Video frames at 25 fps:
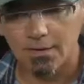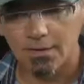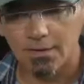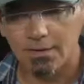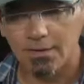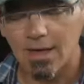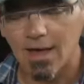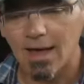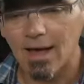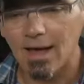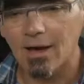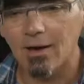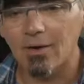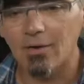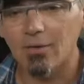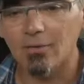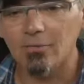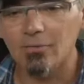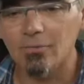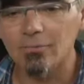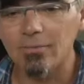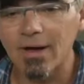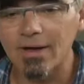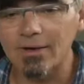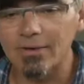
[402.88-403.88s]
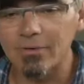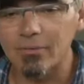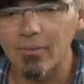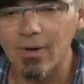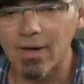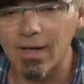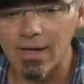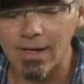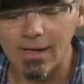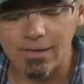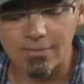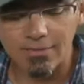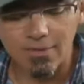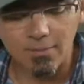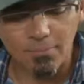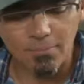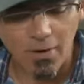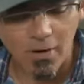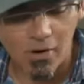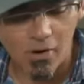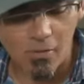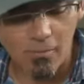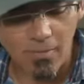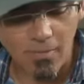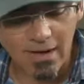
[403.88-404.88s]
Now, right away in the
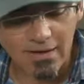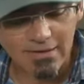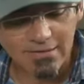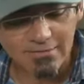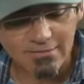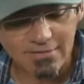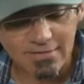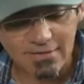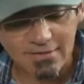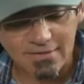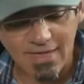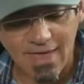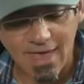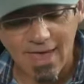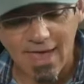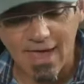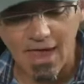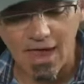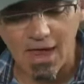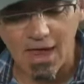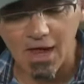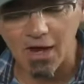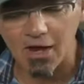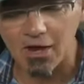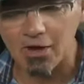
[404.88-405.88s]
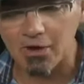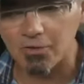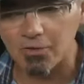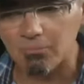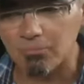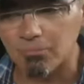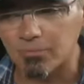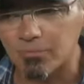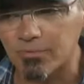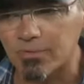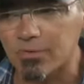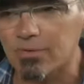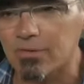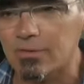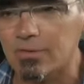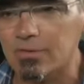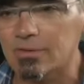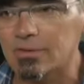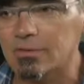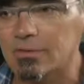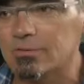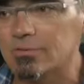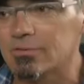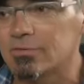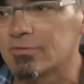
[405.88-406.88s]
poem, I see the air,
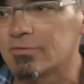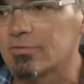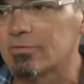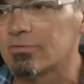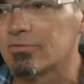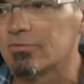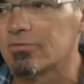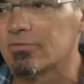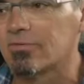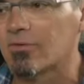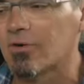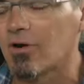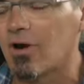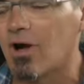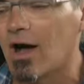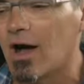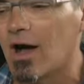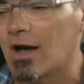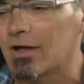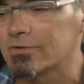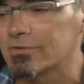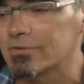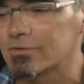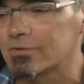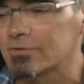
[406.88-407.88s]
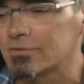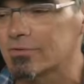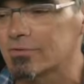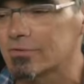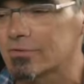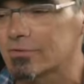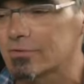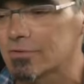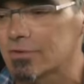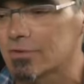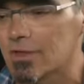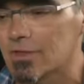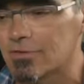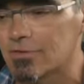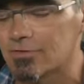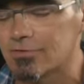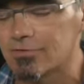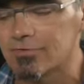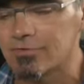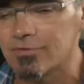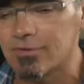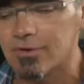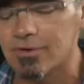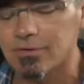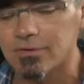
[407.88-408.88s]
breeze, frost, and
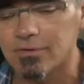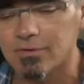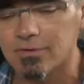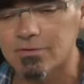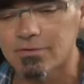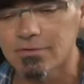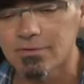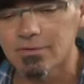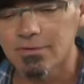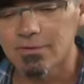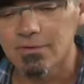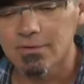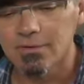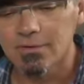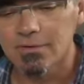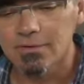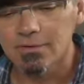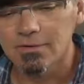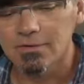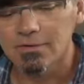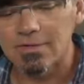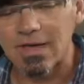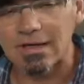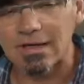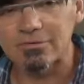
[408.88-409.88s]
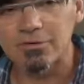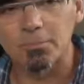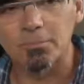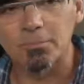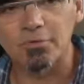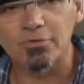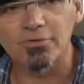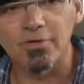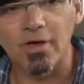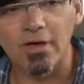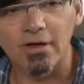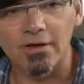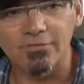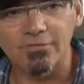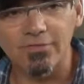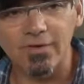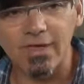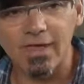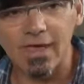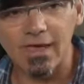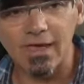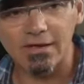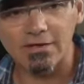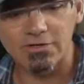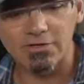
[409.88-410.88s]
so that's a
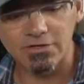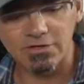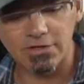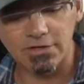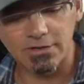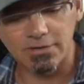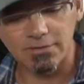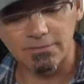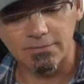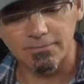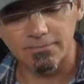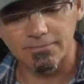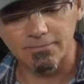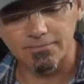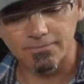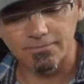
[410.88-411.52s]
personification.